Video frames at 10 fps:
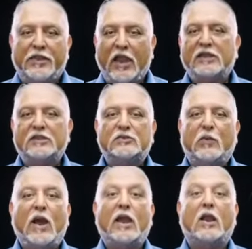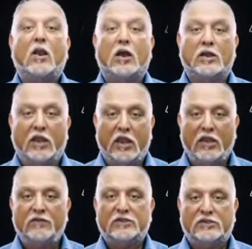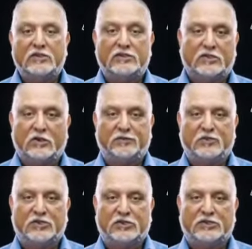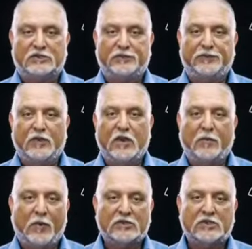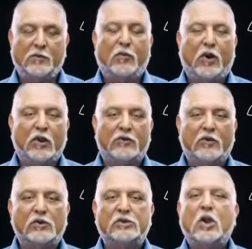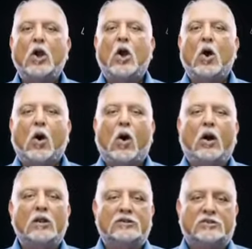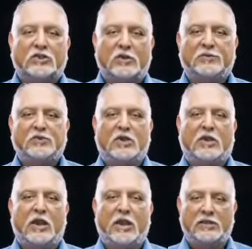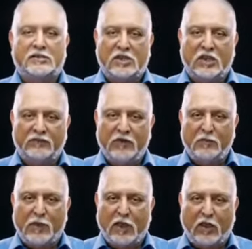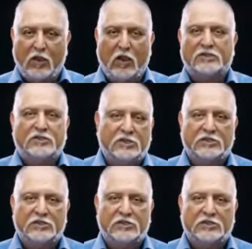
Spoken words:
That is why God gave us the scriptures. Apostle Paul wrote, "All scripture is given by God's